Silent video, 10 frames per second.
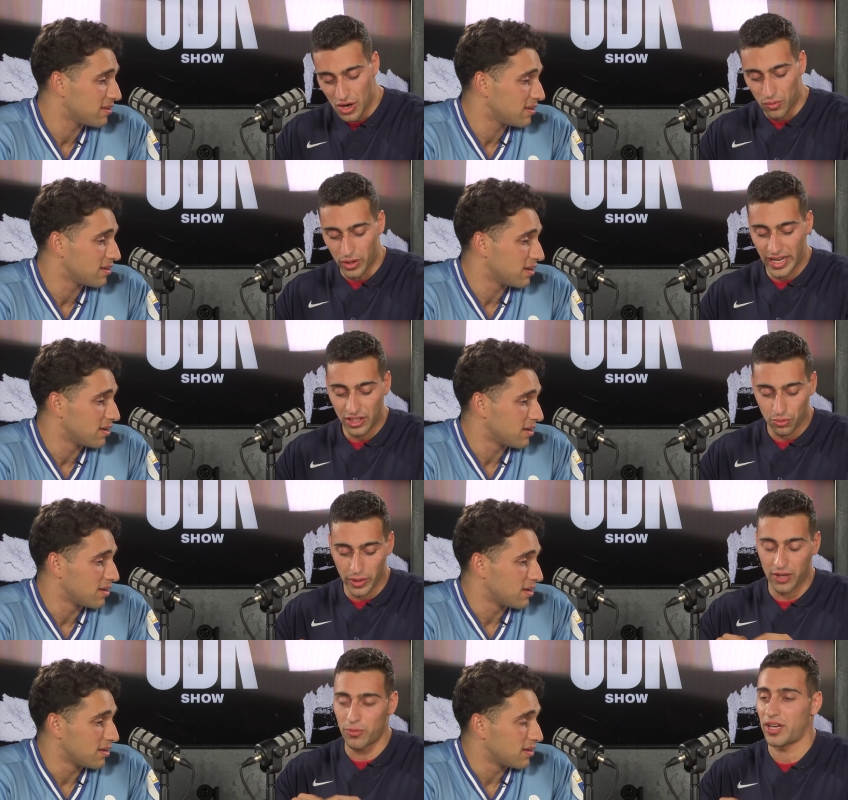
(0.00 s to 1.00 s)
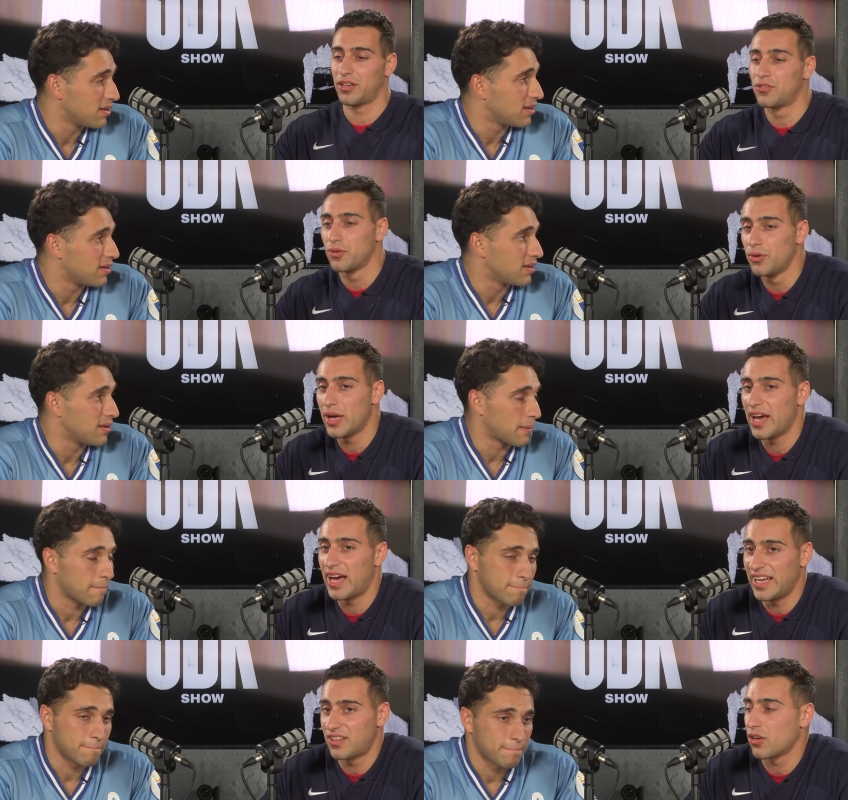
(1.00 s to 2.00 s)
Speaker 1: Well, each week we're going to do
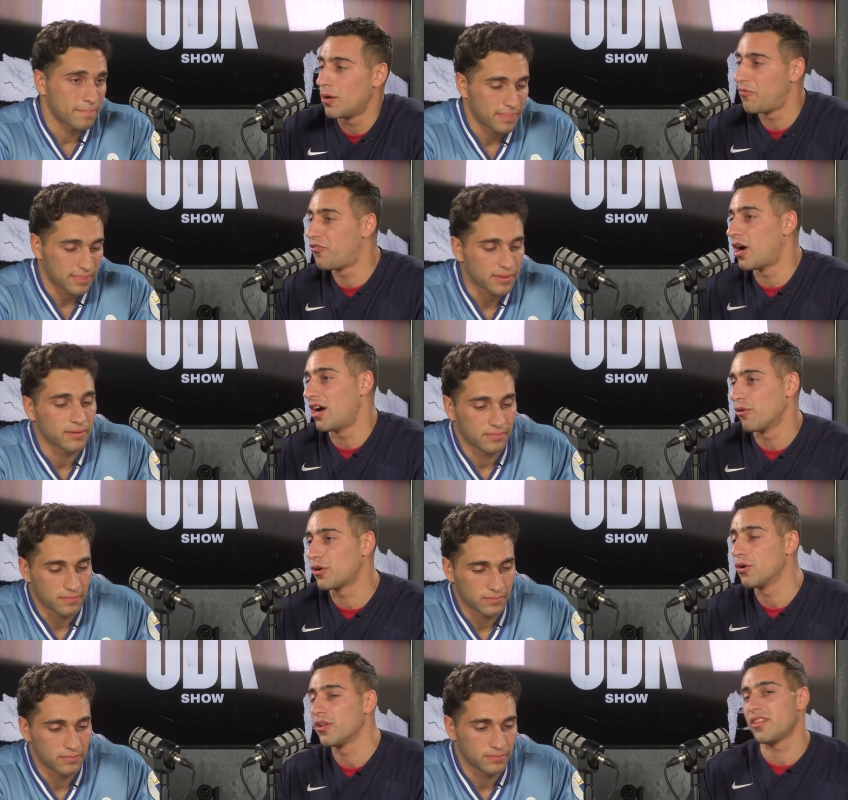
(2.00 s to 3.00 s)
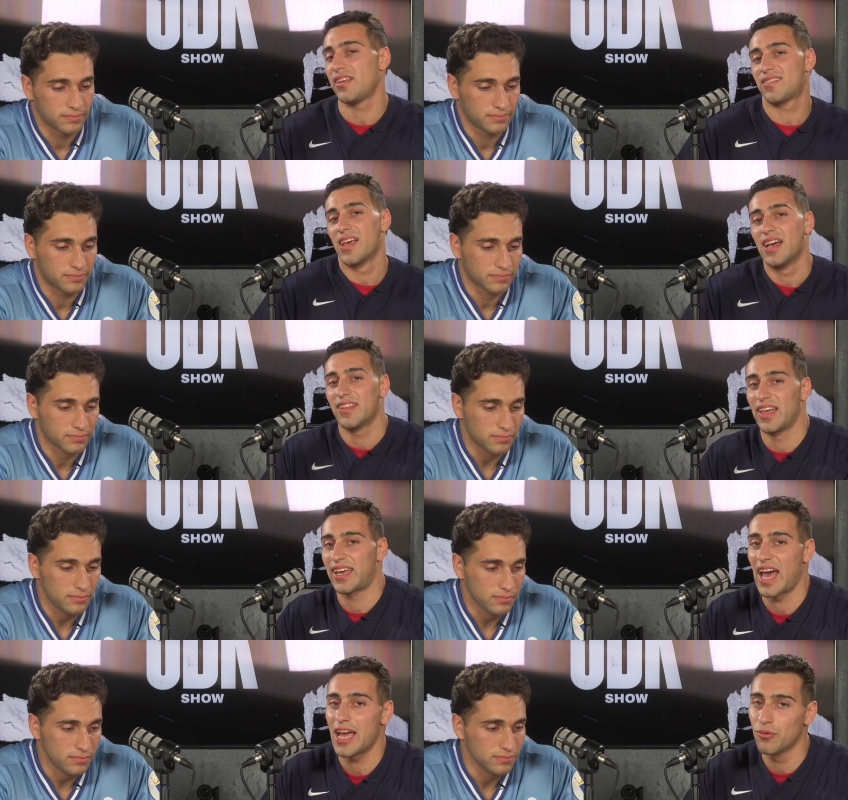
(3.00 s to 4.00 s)
a top five. We're calling this
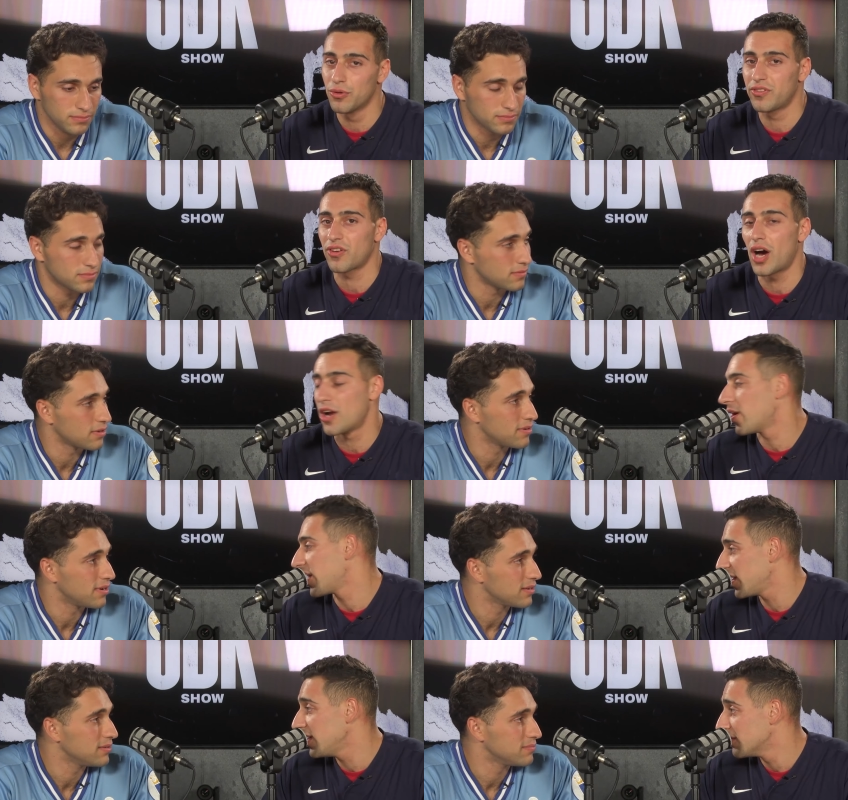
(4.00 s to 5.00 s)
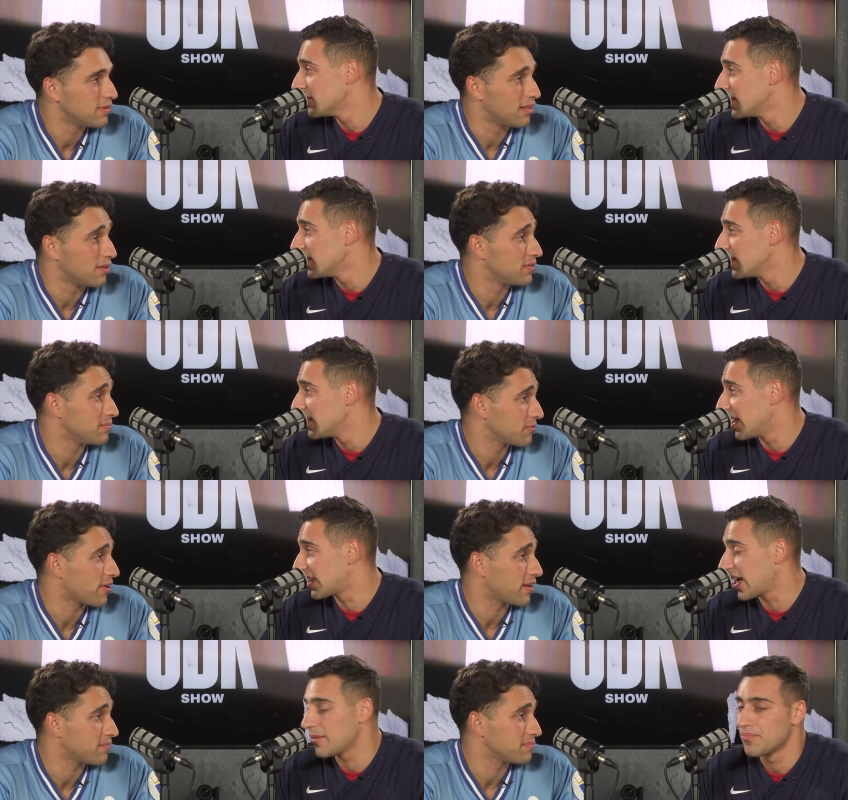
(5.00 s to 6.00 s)
the Kairouz hierarchy. I love it.
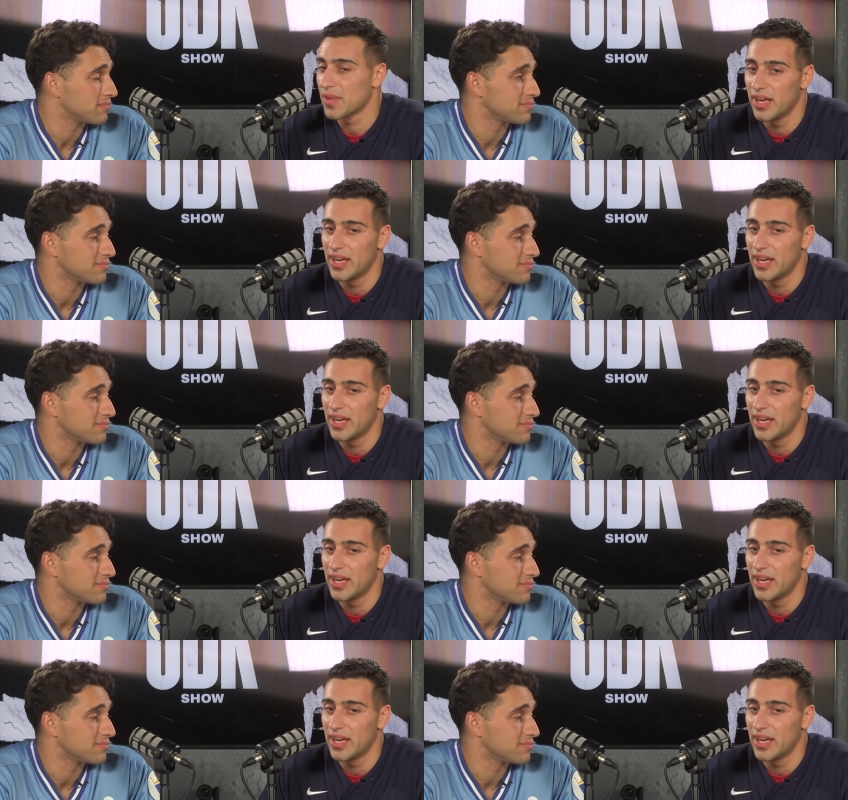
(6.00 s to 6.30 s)
Okay.